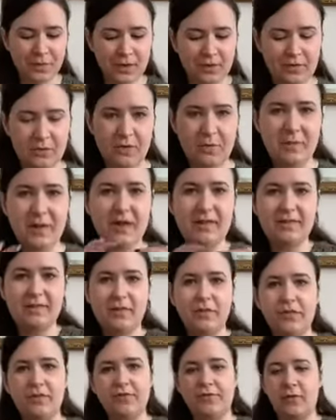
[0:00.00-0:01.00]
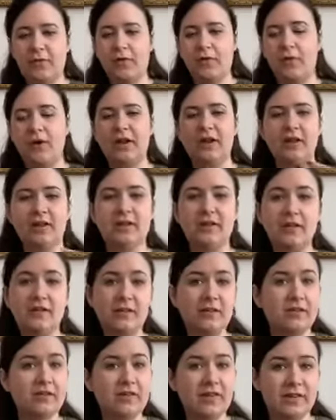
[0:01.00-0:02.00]
So I'd place it on the floor, and
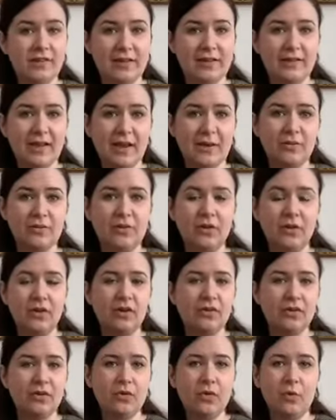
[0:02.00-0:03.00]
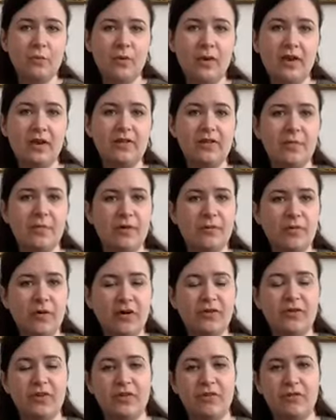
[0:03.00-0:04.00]
sitting down, because you're not putting too much
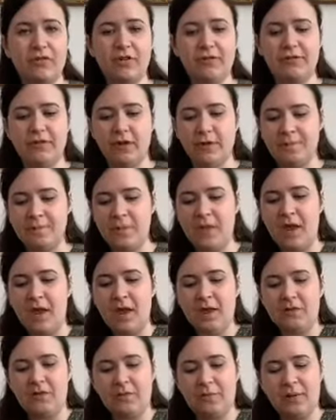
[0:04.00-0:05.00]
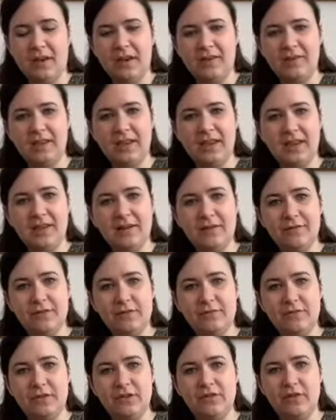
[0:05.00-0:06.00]
pressure through the foot, just place the heel of the
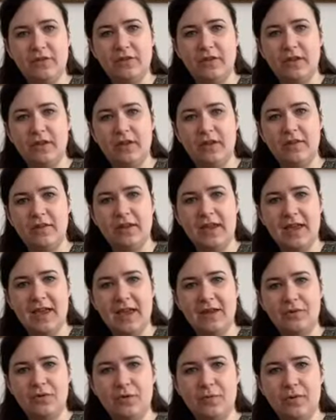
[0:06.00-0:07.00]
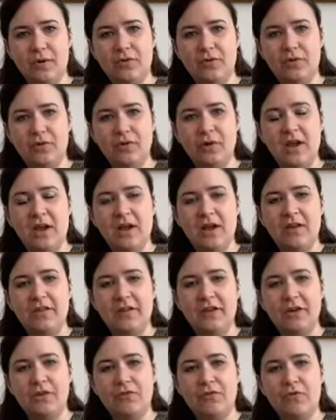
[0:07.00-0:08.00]
foot on the can or the bottle, and
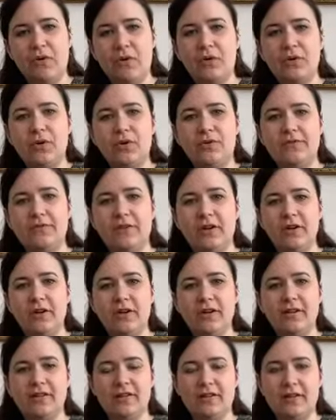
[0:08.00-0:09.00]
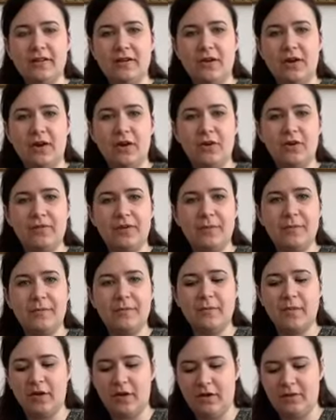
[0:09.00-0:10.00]
then you'd roll your foot
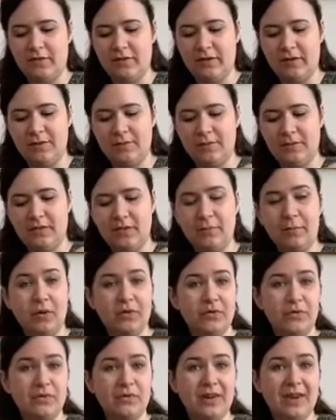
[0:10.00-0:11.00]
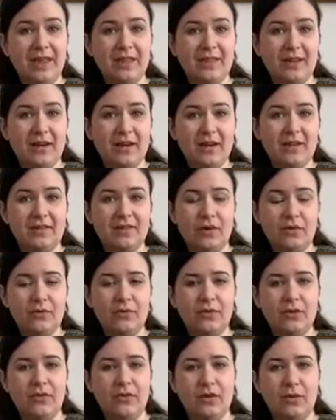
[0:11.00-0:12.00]
over the bottle to get the ice
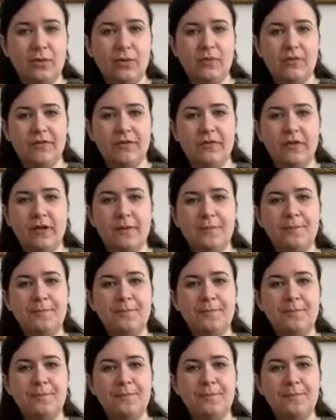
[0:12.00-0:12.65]
onto the sole of the foot.